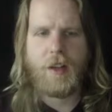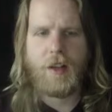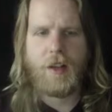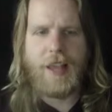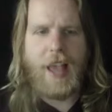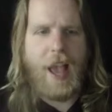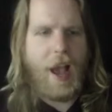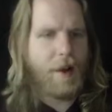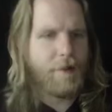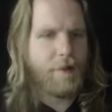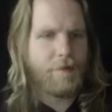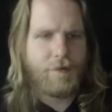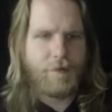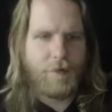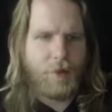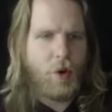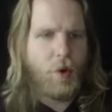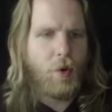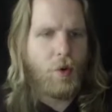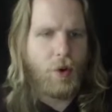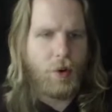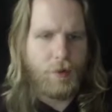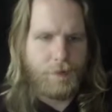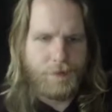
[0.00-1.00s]
Yeah,
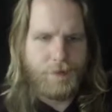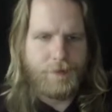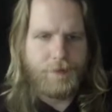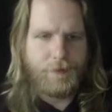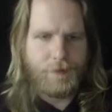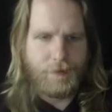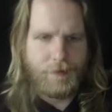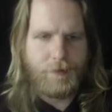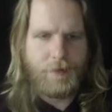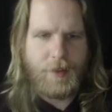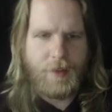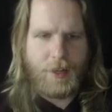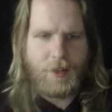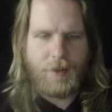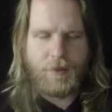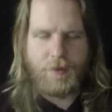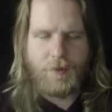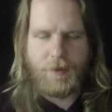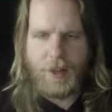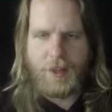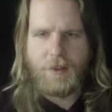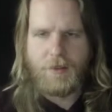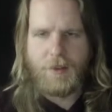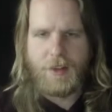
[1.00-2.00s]
cool. That's
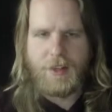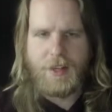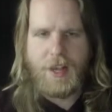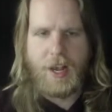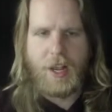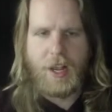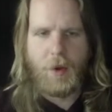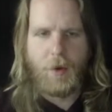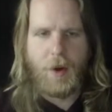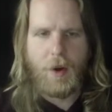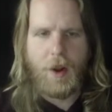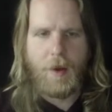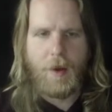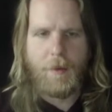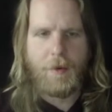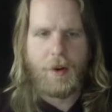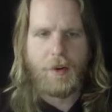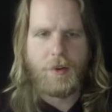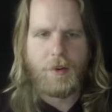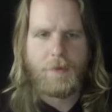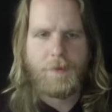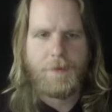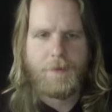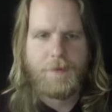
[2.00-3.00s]
exactly what I'm going to
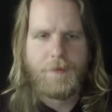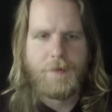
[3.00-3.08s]
do.